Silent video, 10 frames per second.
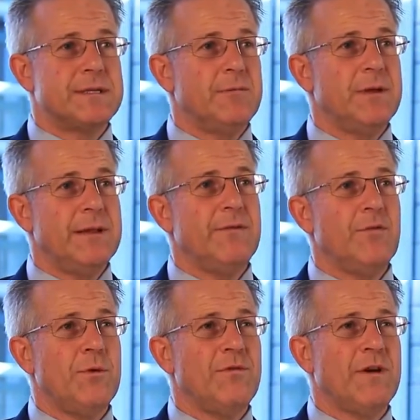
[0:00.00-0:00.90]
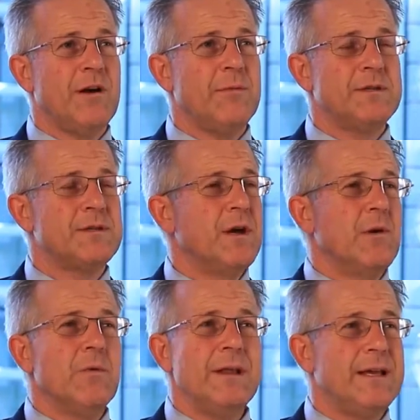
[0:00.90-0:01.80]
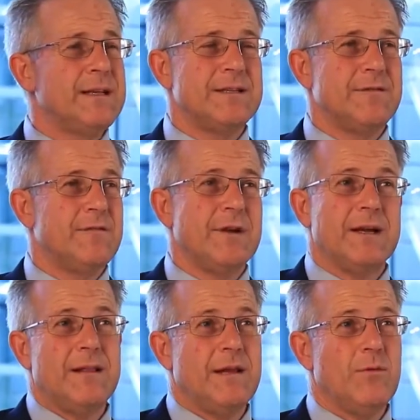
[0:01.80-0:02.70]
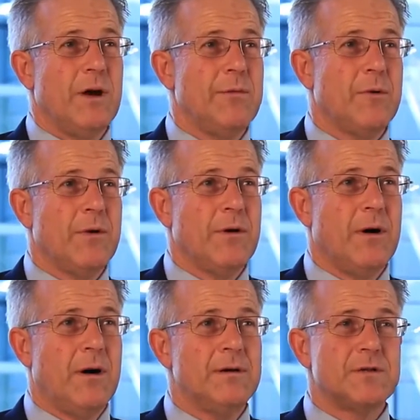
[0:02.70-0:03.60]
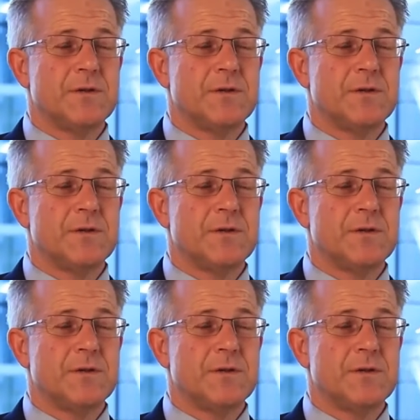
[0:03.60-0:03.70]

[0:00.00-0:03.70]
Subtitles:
some clean room environments, really isn't a very clean wiper at all.